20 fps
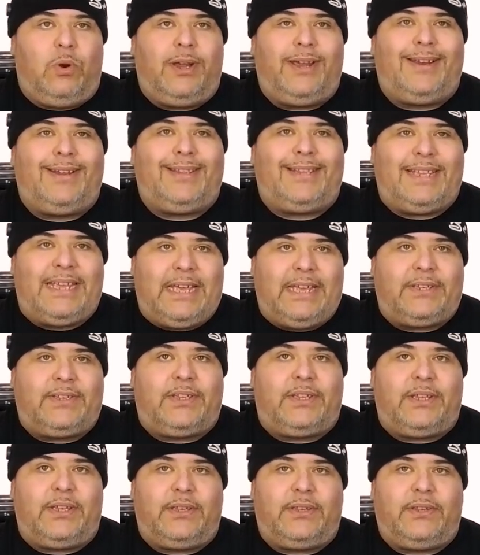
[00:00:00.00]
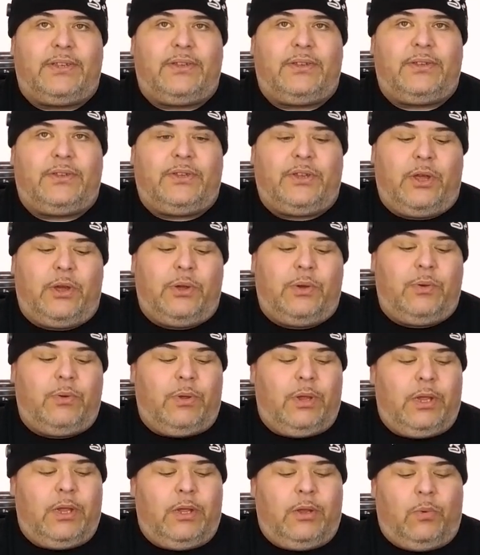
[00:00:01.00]
we're gonna test this.
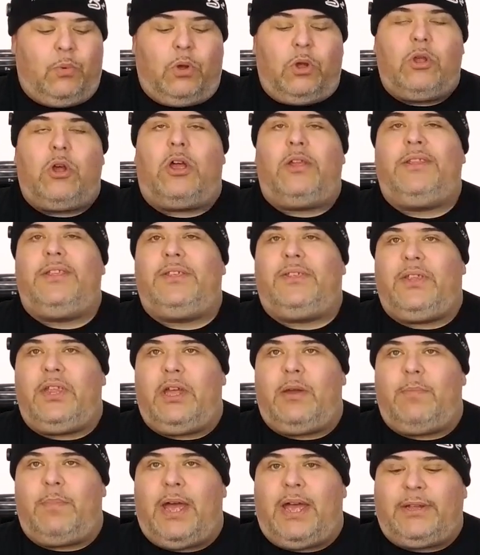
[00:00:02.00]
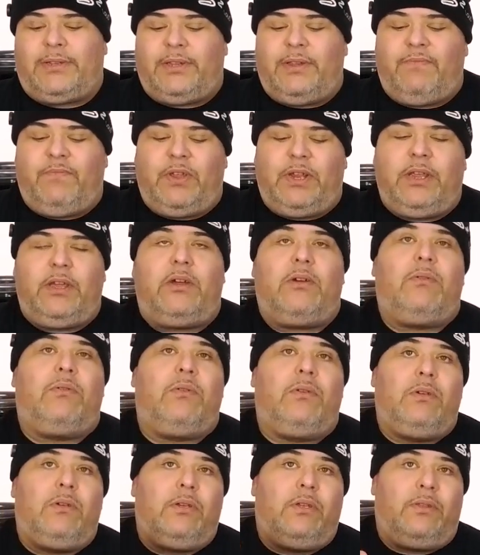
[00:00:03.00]
So we'll call this the unboxing
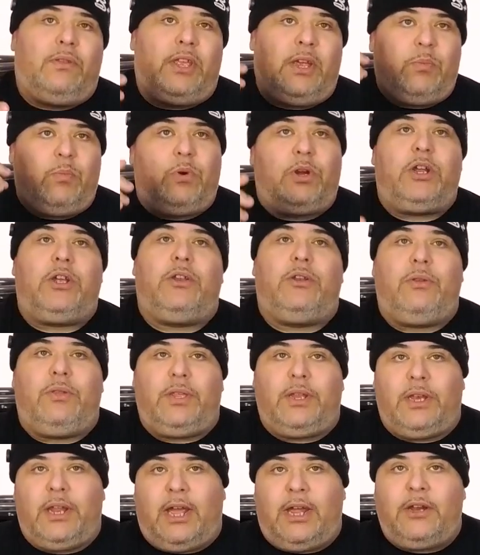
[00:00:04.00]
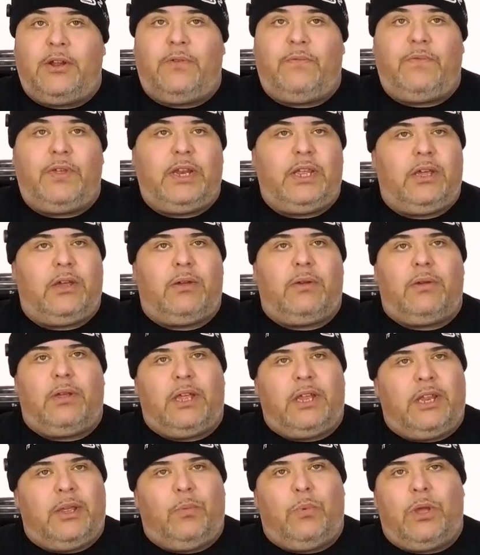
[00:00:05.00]
video. then we're gonna do the dyno video,
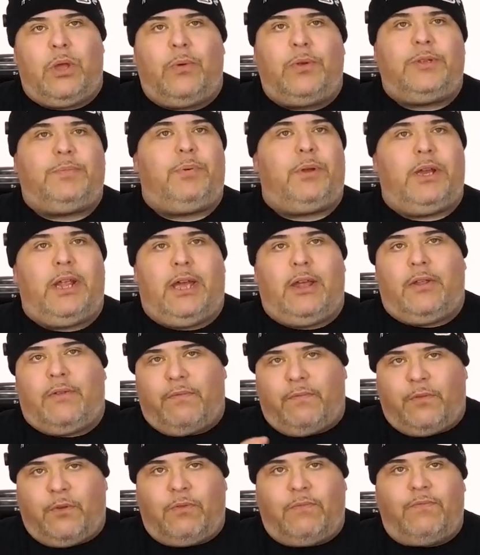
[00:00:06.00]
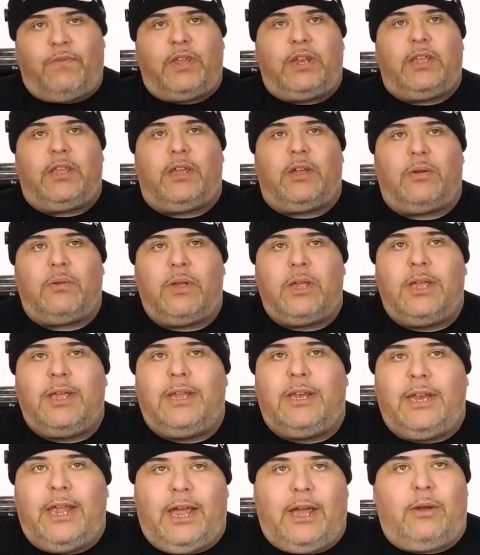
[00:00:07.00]
and then we always put out a full video.
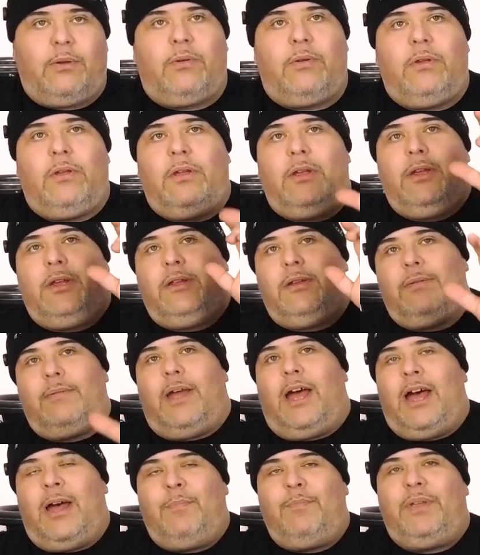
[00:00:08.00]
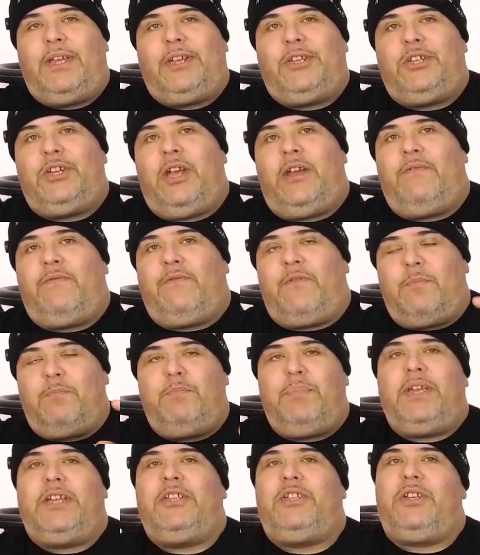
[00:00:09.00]
Now, I'm Big Jeff from